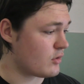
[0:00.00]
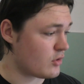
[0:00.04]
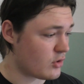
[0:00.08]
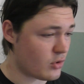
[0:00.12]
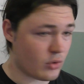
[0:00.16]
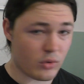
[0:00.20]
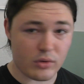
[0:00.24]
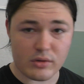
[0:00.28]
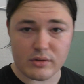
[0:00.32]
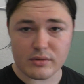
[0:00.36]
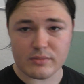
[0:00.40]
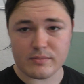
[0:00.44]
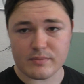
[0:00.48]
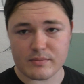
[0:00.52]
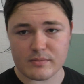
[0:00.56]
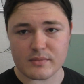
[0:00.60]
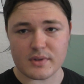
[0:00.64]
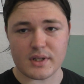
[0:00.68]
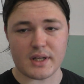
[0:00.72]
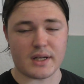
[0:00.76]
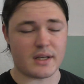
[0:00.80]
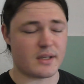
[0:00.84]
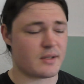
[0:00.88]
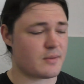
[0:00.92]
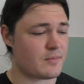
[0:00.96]
good,
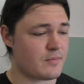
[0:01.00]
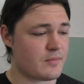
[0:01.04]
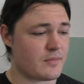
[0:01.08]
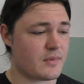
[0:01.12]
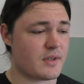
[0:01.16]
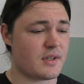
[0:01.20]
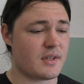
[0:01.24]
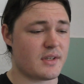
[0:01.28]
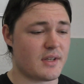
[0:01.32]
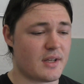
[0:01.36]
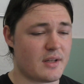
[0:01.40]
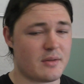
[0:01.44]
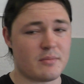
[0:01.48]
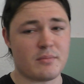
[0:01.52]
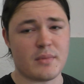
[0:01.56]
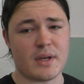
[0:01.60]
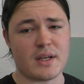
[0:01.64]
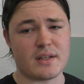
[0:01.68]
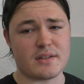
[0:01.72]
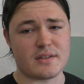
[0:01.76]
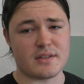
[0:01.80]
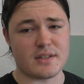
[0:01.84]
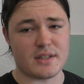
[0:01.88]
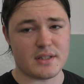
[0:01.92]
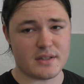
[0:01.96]
like that
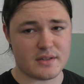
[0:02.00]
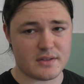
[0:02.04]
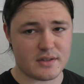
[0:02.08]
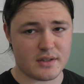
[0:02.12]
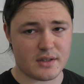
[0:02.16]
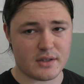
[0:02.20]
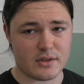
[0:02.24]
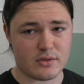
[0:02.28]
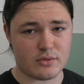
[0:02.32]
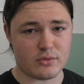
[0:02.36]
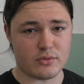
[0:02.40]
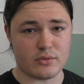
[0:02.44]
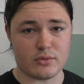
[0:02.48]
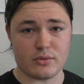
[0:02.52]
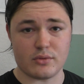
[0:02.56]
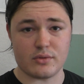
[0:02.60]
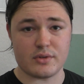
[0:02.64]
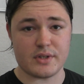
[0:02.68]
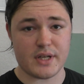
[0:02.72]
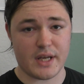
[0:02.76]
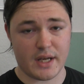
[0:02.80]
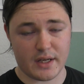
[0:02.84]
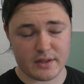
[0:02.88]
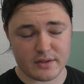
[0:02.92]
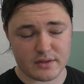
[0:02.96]
makes it easier to do
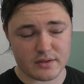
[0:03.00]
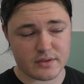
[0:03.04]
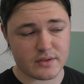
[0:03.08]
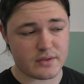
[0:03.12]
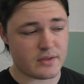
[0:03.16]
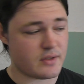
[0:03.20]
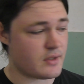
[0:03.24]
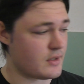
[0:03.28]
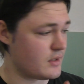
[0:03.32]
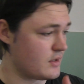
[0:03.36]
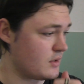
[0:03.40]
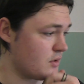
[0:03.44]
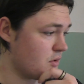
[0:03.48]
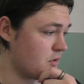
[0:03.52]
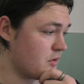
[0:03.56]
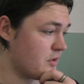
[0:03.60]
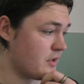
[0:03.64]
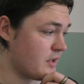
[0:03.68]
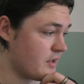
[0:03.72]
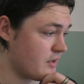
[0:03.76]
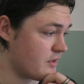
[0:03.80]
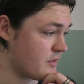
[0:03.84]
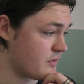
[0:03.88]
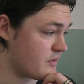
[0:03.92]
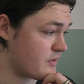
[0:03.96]
taxes and all
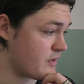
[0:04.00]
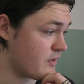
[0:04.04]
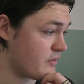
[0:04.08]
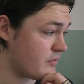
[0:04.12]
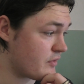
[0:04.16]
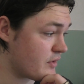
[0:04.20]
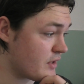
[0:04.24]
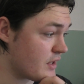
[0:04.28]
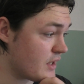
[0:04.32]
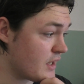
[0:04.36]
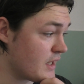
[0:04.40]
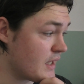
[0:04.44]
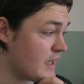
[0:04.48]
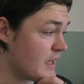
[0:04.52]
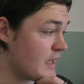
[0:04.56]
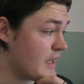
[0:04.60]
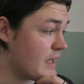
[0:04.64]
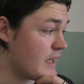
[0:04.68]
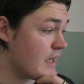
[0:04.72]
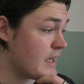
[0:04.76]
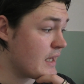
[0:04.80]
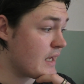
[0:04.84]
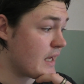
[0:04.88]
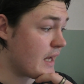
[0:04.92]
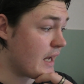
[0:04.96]
the other stuff.
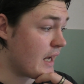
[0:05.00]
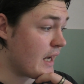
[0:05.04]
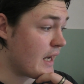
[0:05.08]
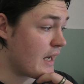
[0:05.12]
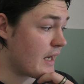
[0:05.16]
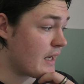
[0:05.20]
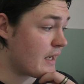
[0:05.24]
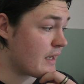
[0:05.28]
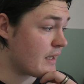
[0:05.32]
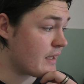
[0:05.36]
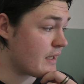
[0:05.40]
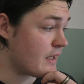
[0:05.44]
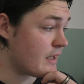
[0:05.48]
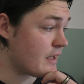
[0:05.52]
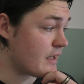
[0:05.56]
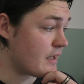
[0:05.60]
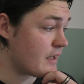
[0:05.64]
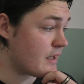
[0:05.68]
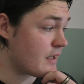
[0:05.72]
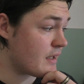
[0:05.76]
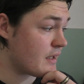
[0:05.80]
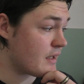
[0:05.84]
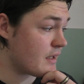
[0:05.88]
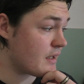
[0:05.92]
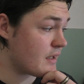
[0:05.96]

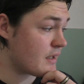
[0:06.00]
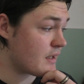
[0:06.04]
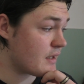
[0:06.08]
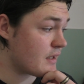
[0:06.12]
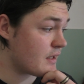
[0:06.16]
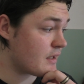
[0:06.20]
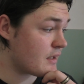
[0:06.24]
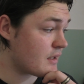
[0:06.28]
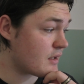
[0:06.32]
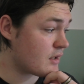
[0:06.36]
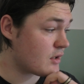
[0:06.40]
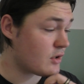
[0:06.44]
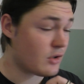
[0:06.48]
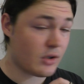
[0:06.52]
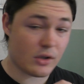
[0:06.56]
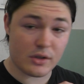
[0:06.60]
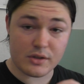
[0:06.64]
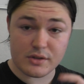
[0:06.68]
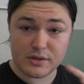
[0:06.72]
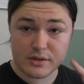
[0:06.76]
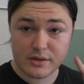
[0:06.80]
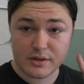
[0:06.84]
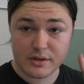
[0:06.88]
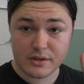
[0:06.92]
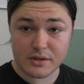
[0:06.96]
I
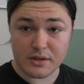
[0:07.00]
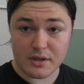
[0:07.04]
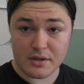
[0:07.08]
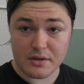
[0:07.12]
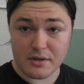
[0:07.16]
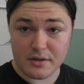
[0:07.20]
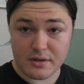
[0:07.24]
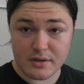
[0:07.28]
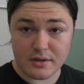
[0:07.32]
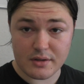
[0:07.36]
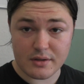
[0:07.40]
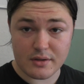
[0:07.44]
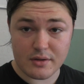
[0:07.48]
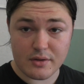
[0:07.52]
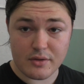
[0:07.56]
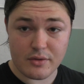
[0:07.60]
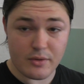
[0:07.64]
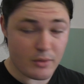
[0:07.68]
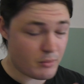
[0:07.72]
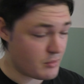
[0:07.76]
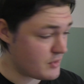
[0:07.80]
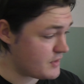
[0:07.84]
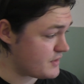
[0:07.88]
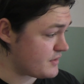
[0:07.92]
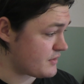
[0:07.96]
got another
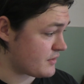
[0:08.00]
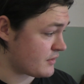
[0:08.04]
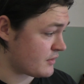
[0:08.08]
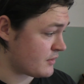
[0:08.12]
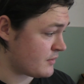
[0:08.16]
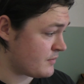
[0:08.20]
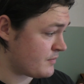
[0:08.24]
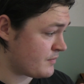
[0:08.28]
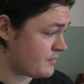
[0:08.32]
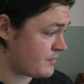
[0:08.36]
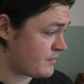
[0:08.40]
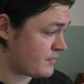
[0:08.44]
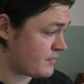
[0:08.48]
thermistor